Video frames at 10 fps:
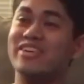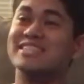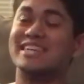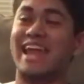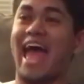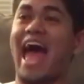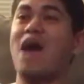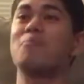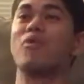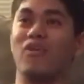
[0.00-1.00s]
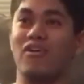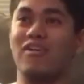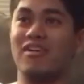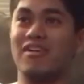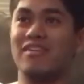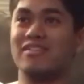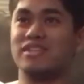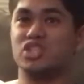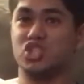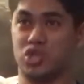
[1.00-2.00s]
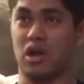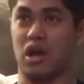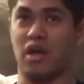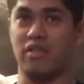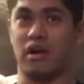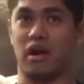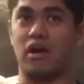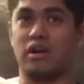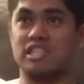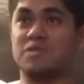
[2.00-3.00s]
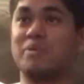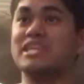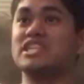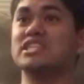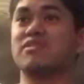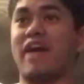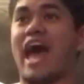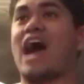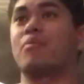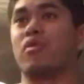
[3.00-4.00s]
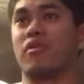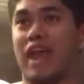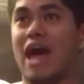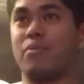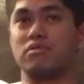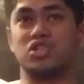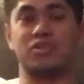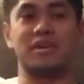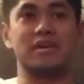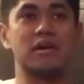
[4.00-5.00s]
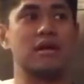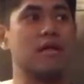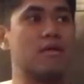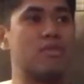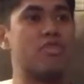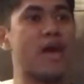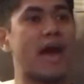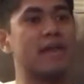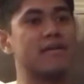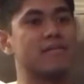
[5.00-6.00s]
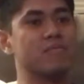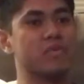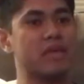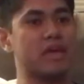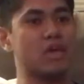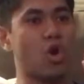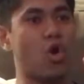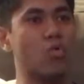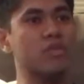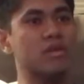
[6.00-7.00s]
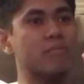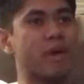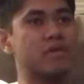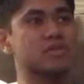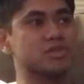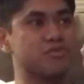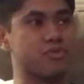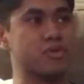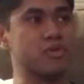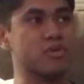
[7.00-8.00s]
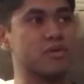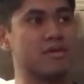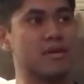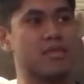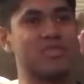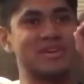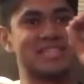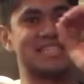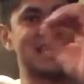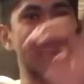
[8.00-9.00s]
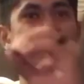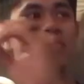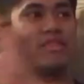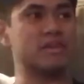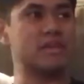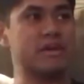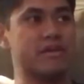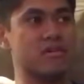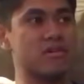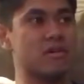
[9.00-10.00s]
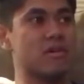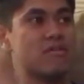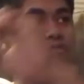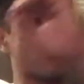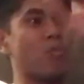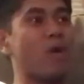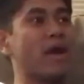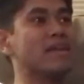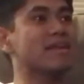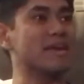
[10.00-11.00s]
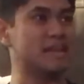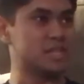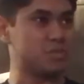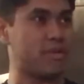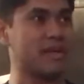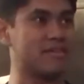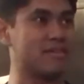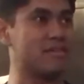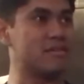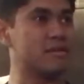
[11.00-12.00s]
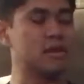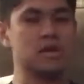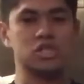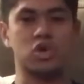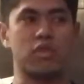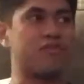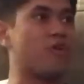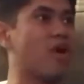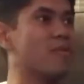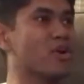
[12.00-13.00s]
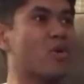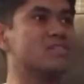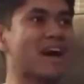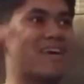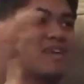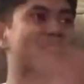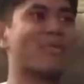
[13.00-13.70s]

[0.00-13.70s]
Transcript: is an apple, a species of apple, an apple tree, that it only bears fruit the 7th year from when it is planted. So the farmer goes out and he